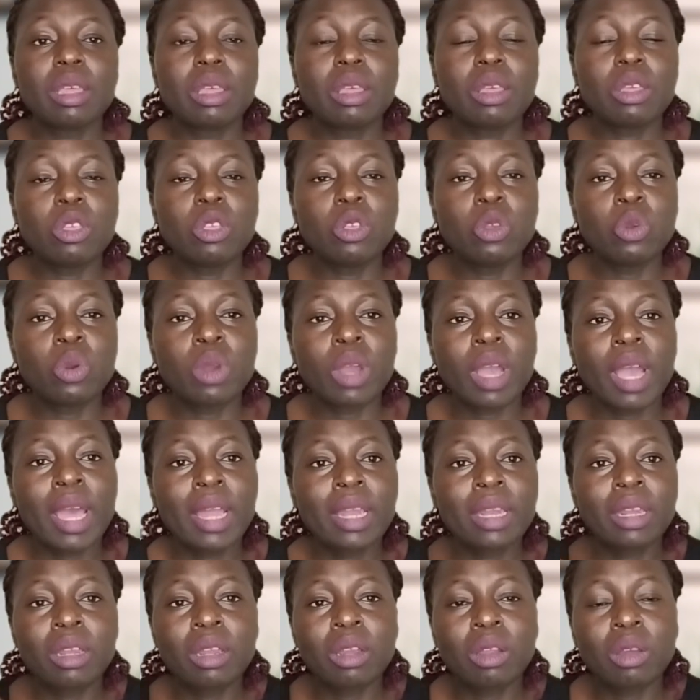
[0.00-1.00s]
you
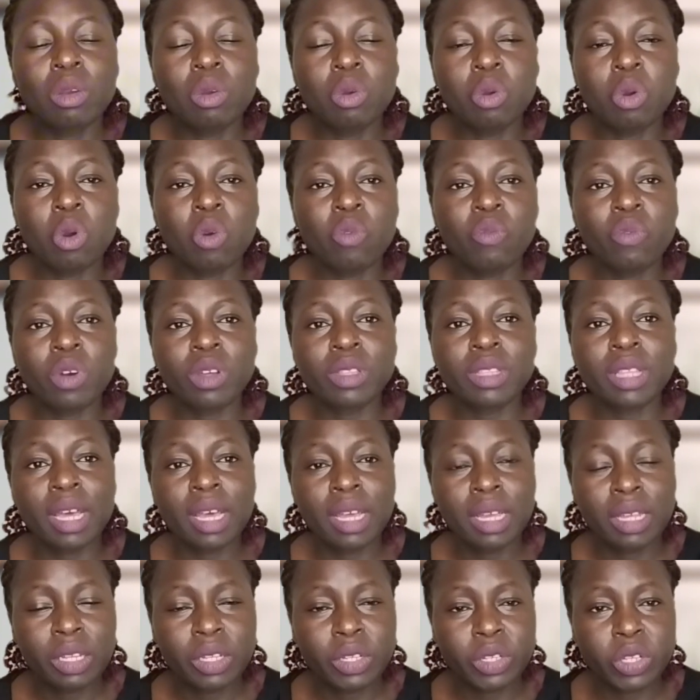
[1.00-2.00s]
can go for
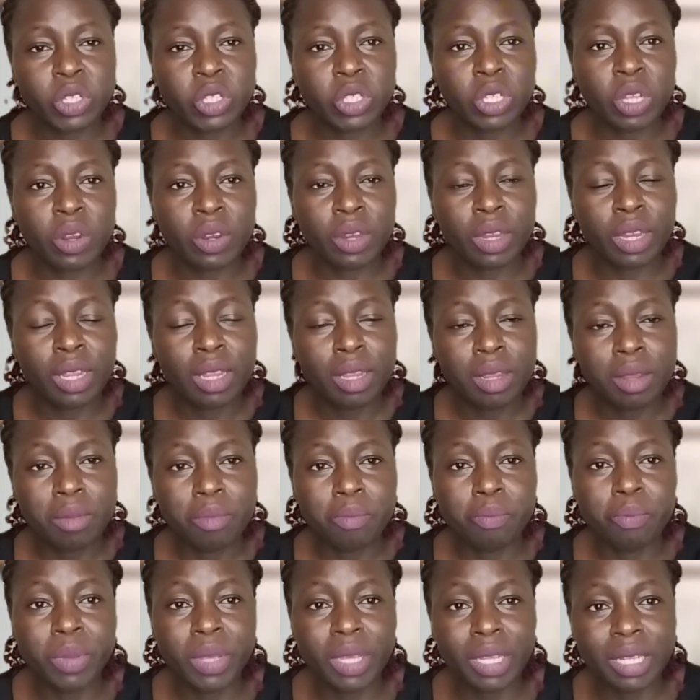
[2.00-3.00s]
the treasury
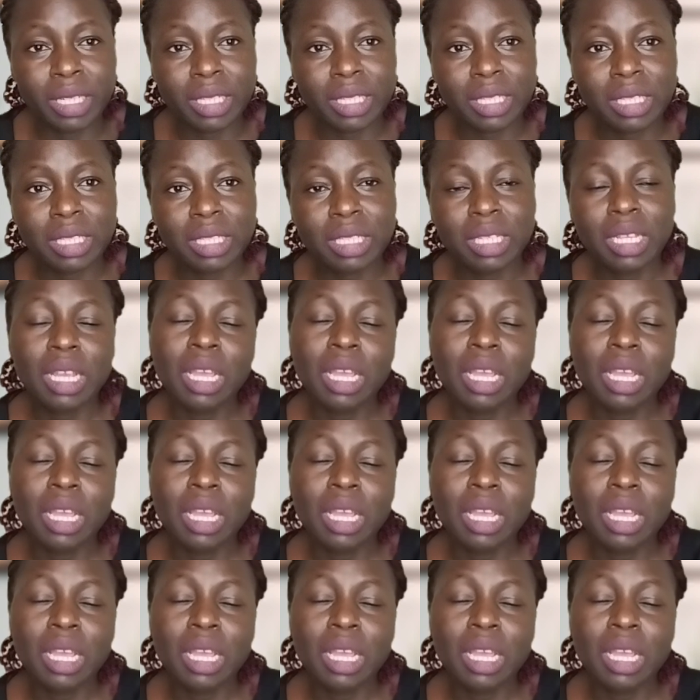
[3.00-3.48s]
bills.